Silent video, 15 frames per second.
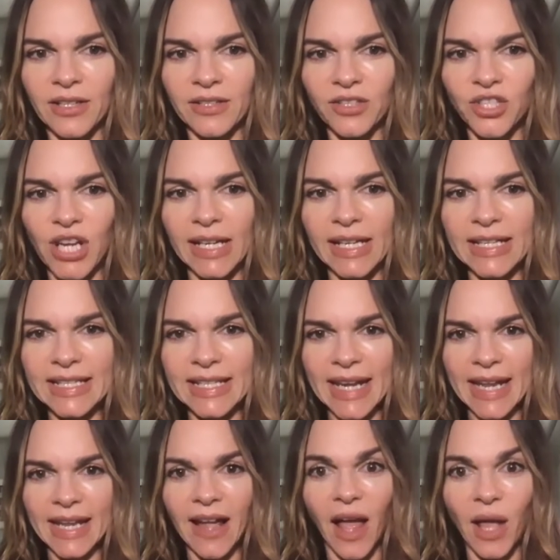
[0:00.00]
Jelly
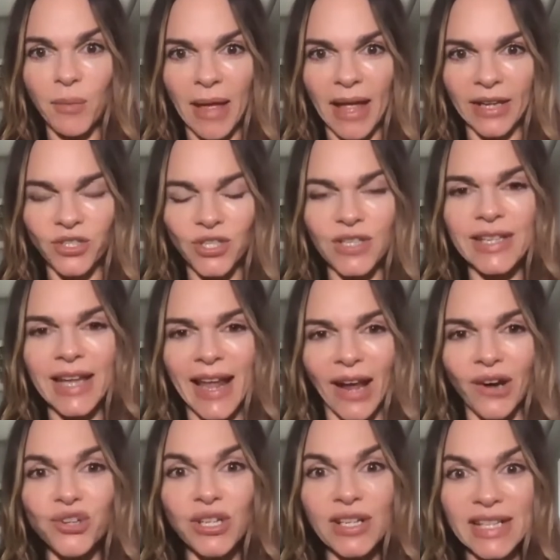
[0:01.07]
Snake eye patches. I
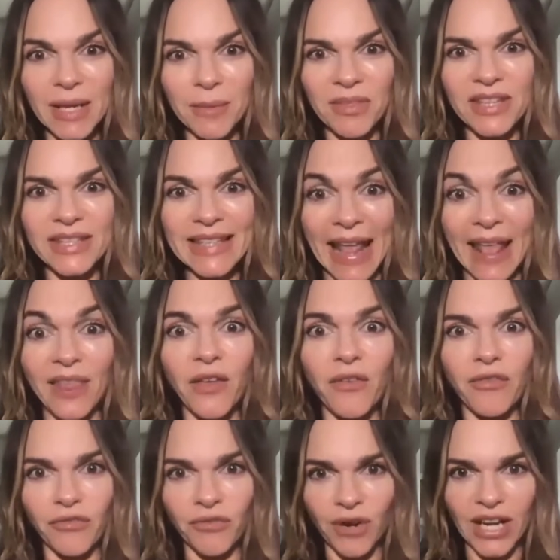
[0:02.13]
actually keep this in the
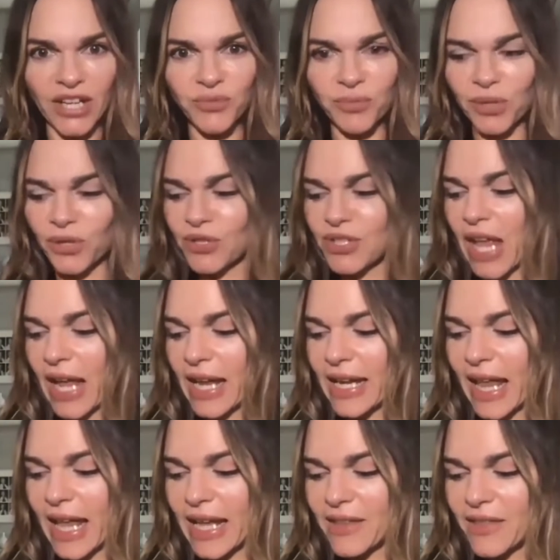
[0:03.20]
fridge because I
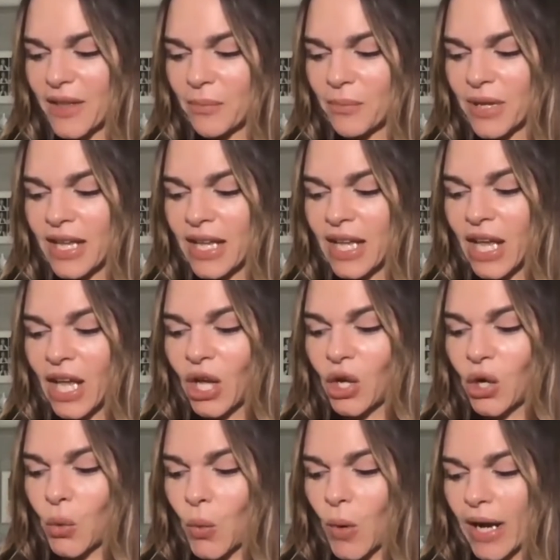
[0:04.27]
like them
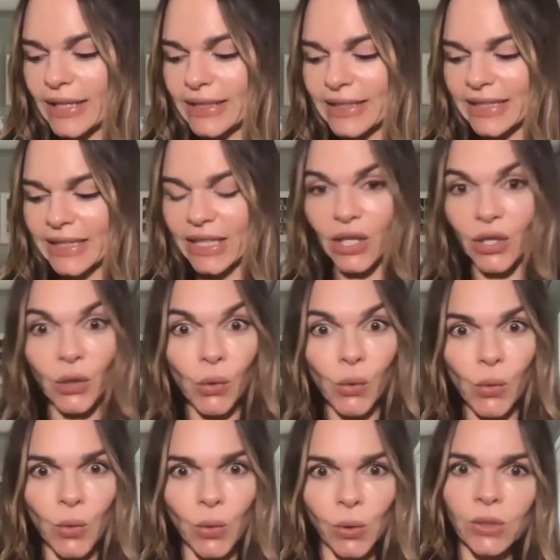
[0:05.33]
quite
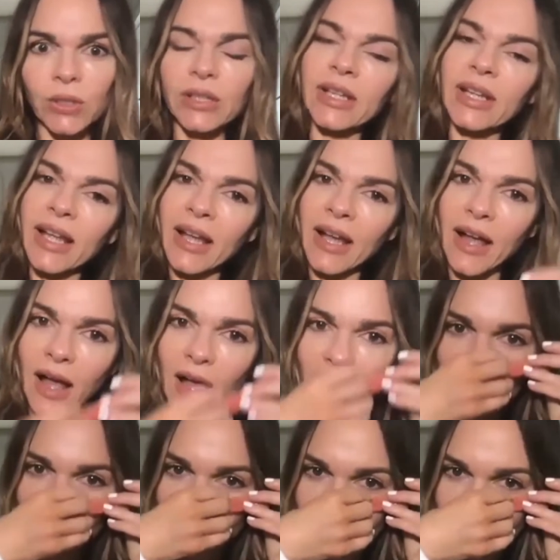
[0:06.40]
cool,
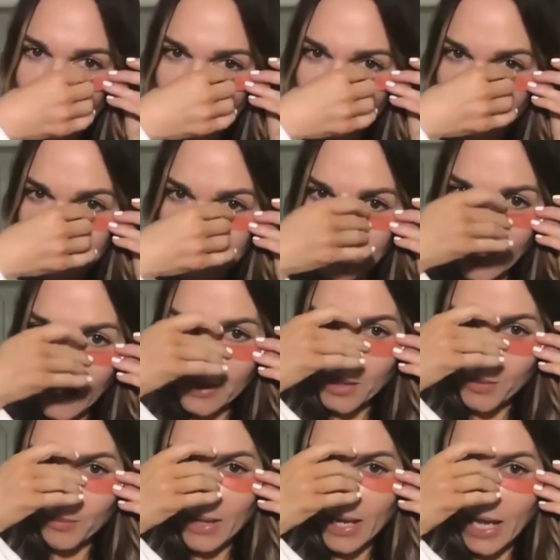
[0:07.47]
and I
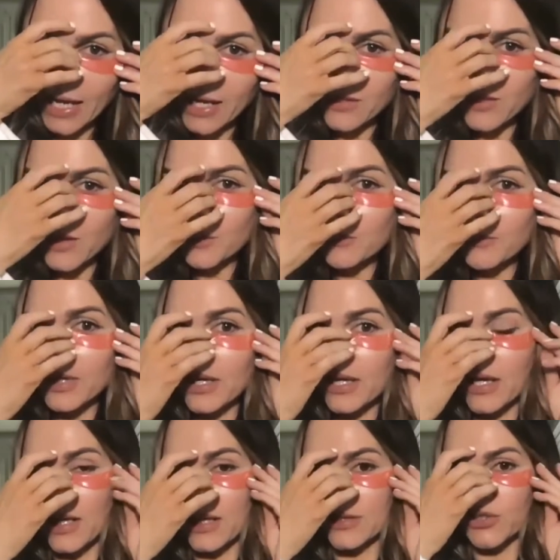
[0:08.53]
apply them
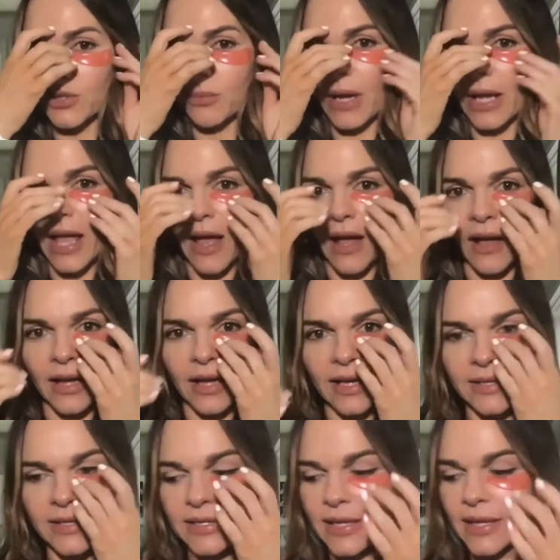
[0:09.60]
under my
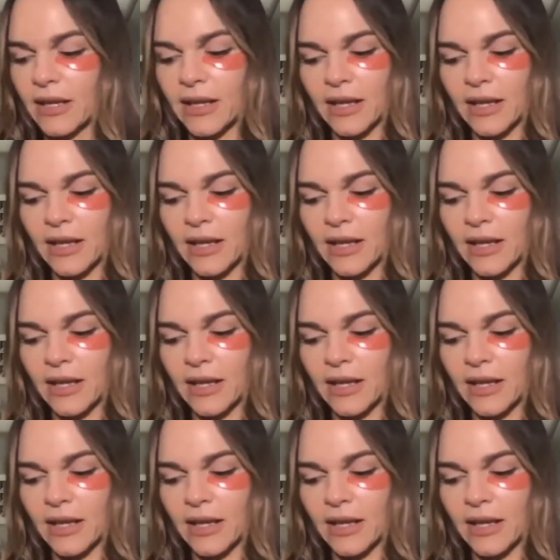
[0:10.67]
eyes.